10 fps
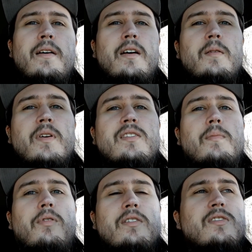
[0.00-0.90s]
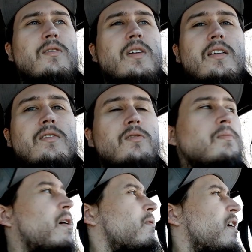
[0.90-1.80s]
I'm gonna mix the press stone into
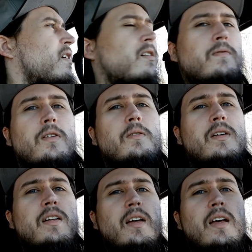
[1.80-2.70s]
my radiator fluid